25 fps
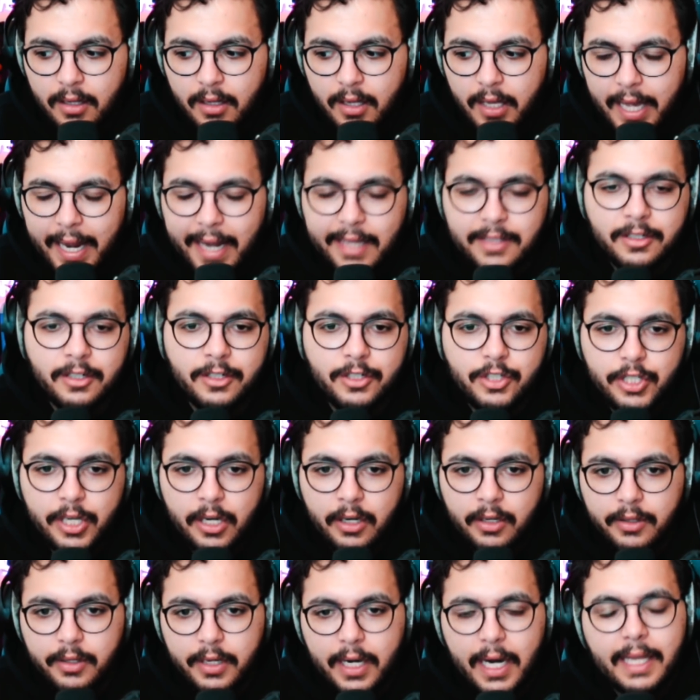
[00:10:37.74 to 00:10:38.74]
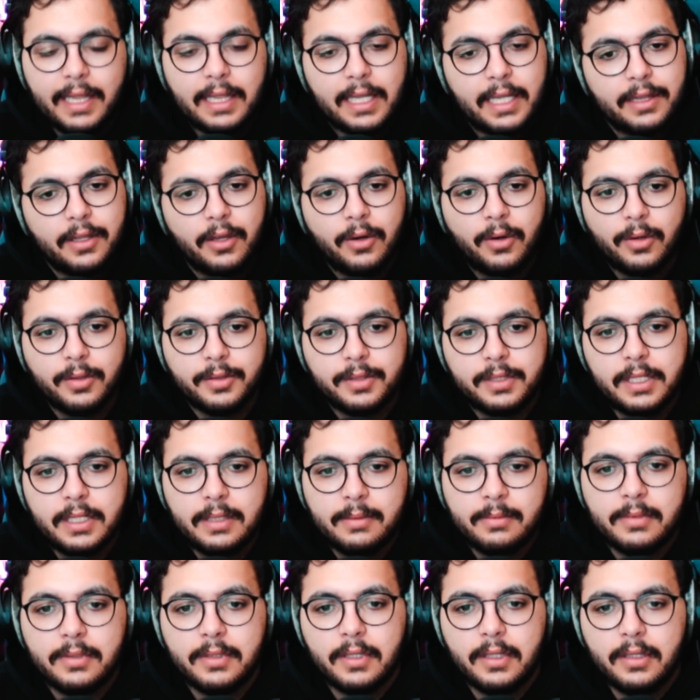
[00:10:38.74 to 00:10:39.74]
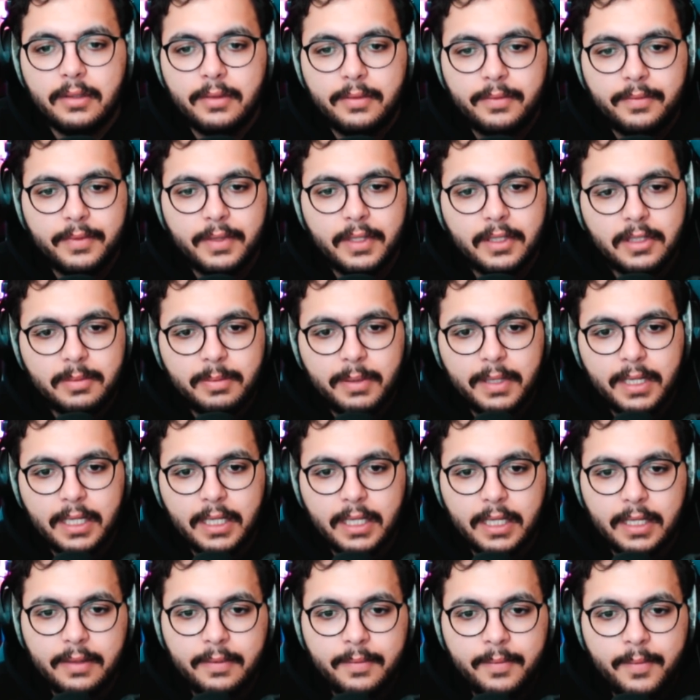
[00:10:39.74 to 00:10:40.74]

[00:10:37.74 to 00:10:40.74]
As our jungler, I led the whole team, so it's pretty lit.